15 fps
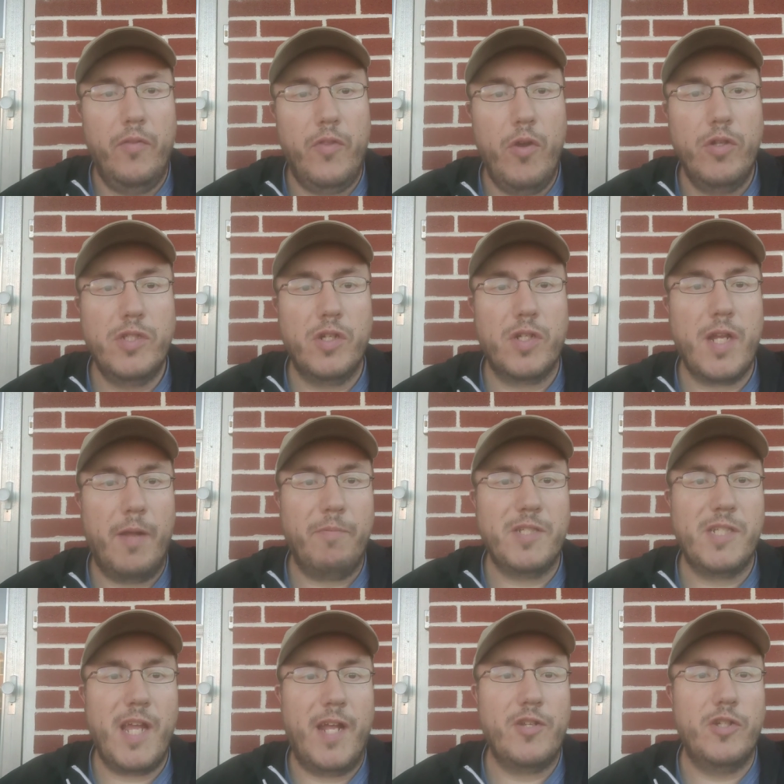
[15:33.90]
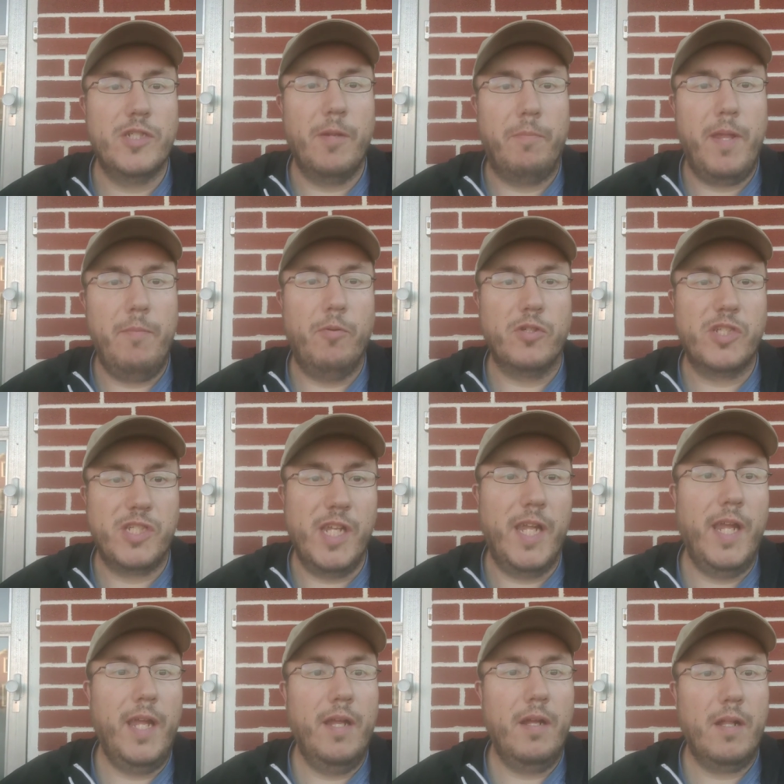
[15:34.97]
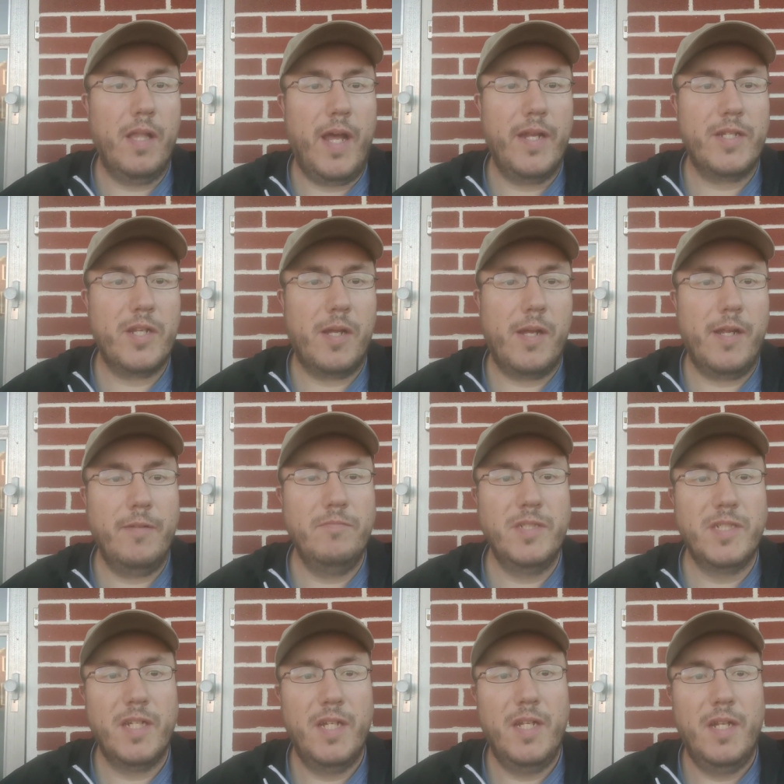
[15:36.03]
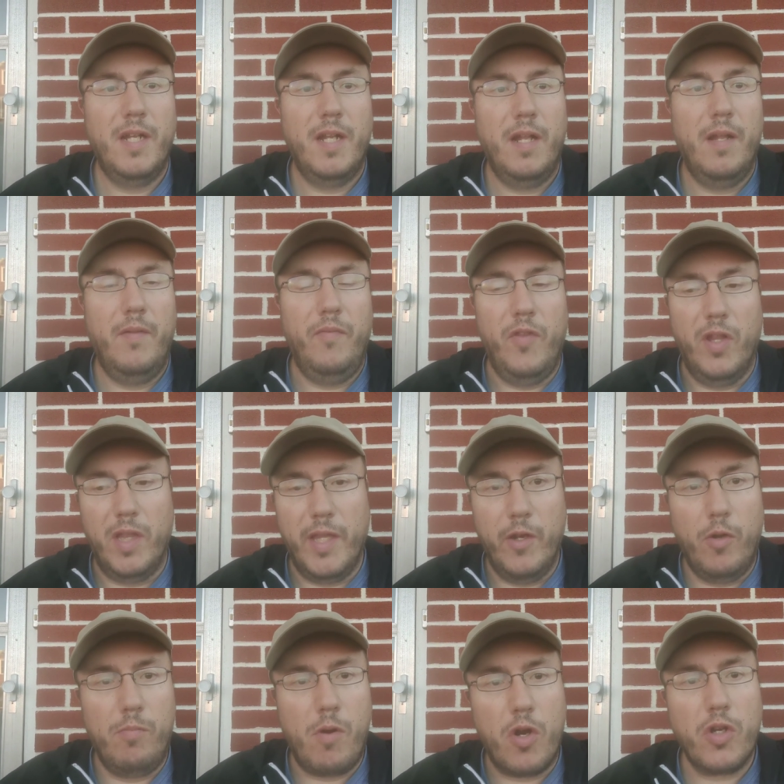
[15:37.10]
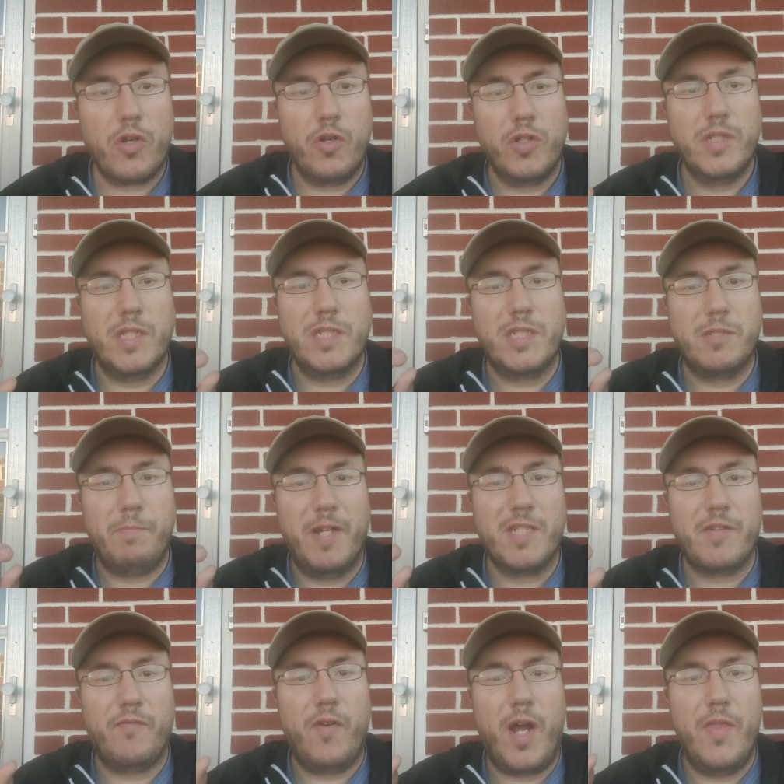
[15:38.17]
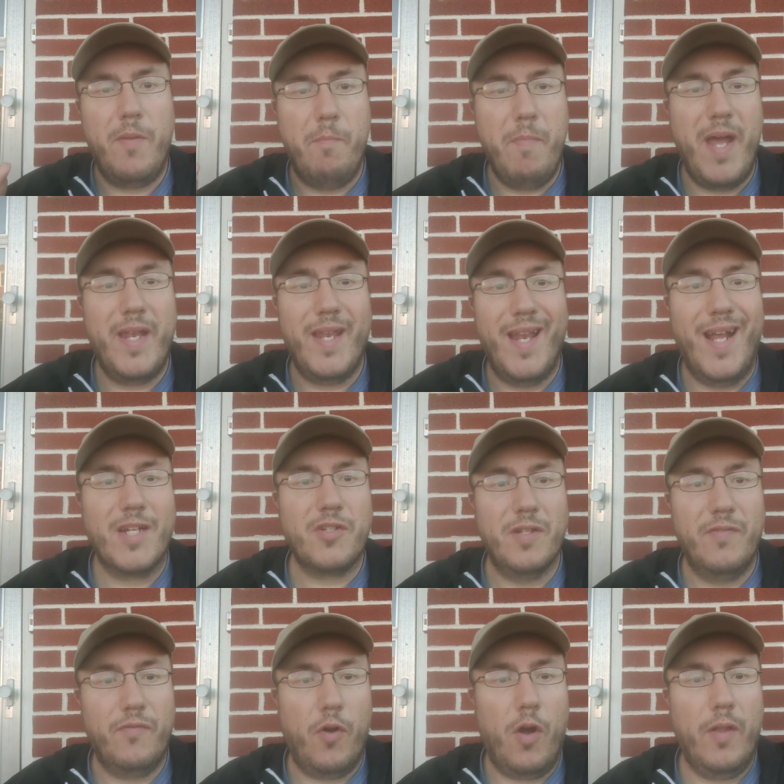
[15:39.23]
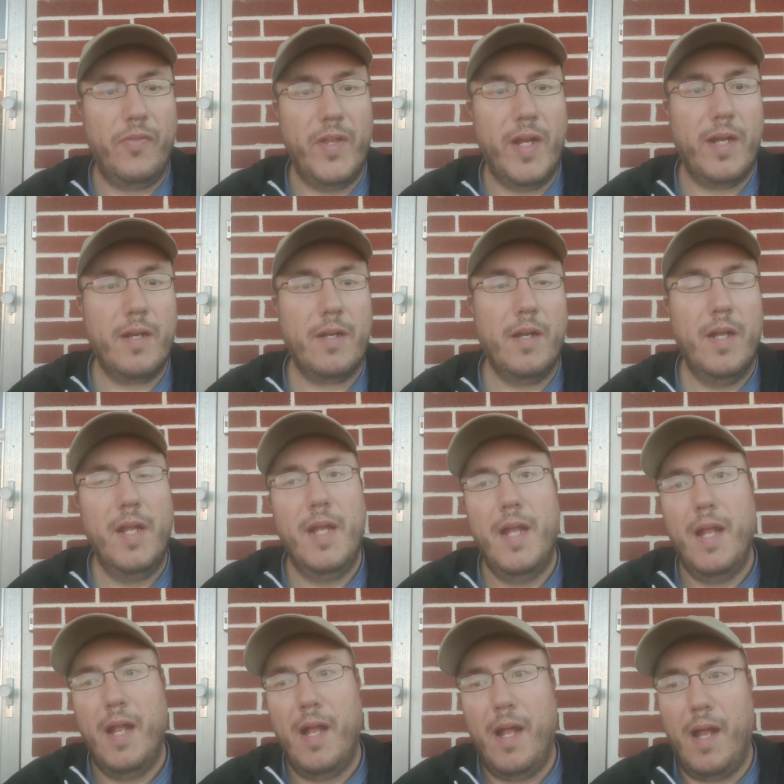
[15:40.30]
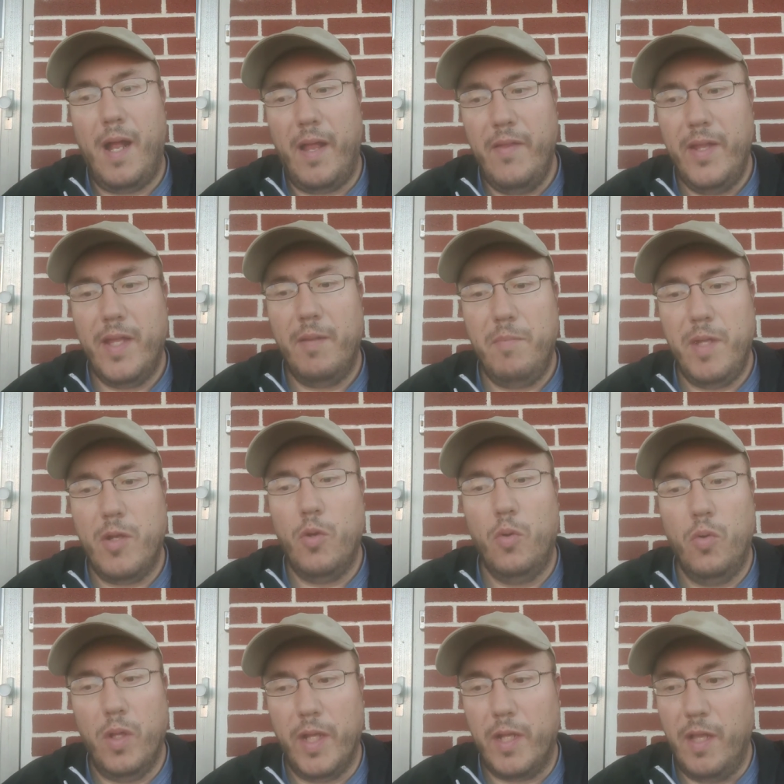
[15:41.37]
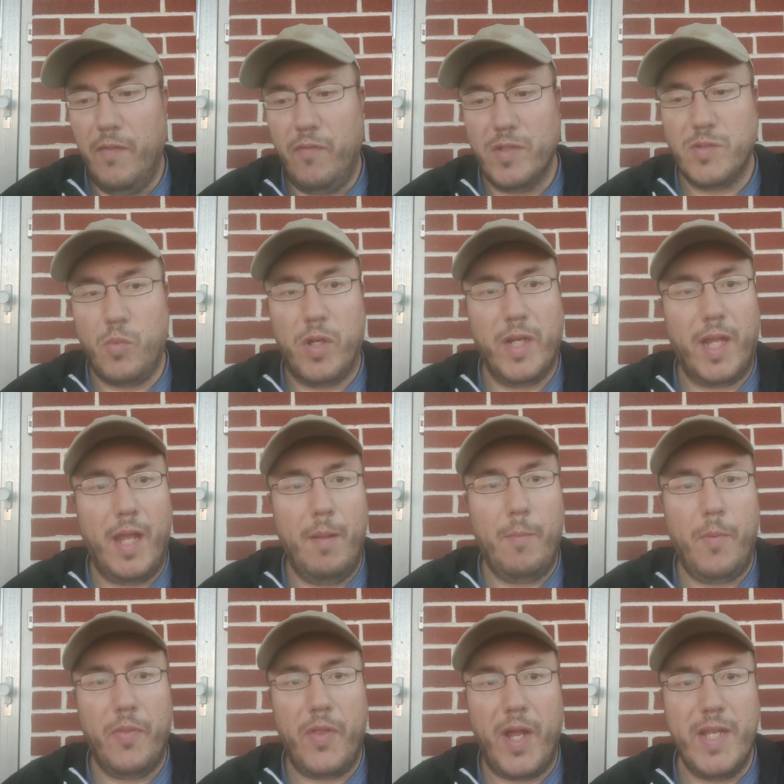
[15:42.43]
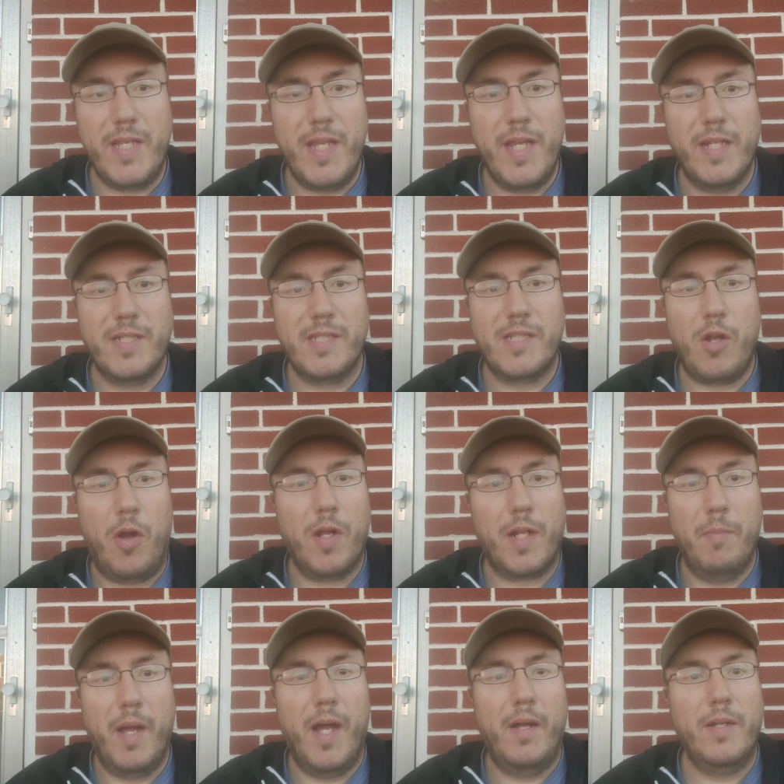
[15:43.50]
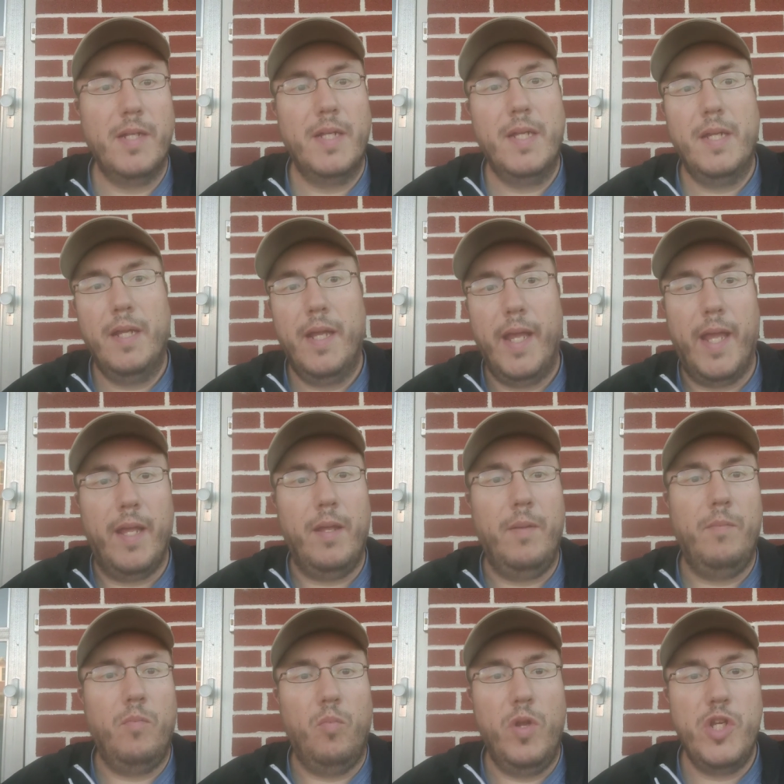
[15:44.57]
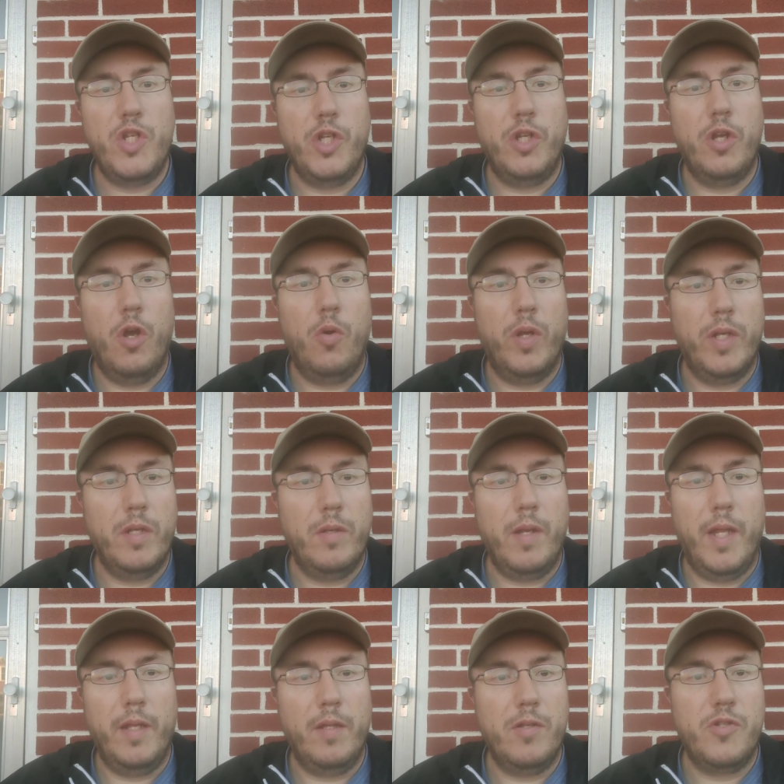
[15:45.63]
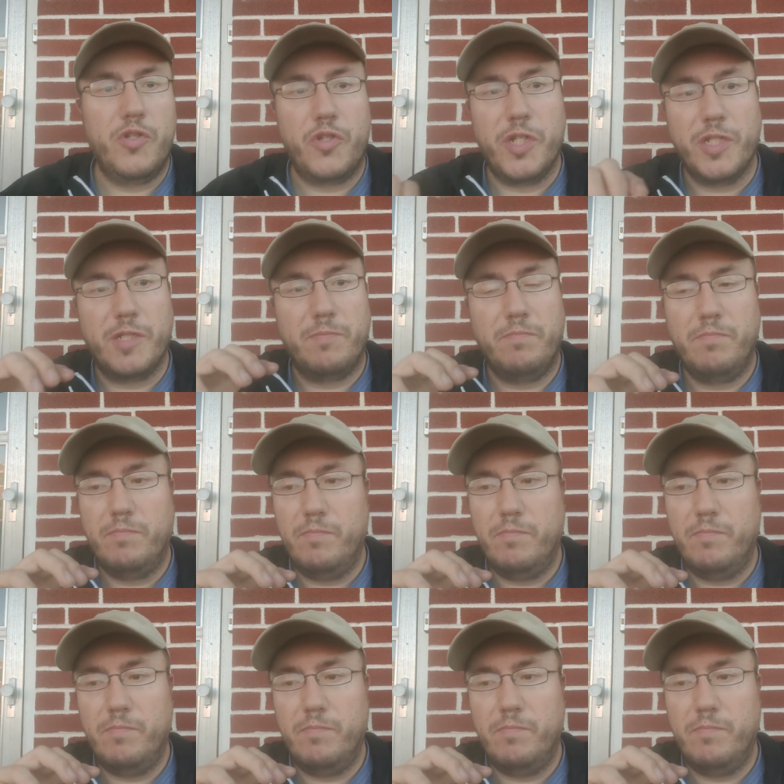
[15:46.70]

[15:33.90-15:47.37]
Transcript: Those are type of statues that people see a lot of times. The little markers that specify the men that actually fought there. I think it'd be cool. Like Cliff was the one that came up with the idea and talked about, hey, we should go and, and just